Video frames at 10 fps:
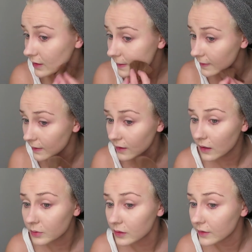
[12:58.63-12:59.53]
I
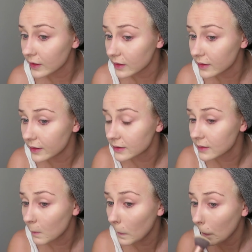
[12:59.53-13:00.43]
cannot believe I did this.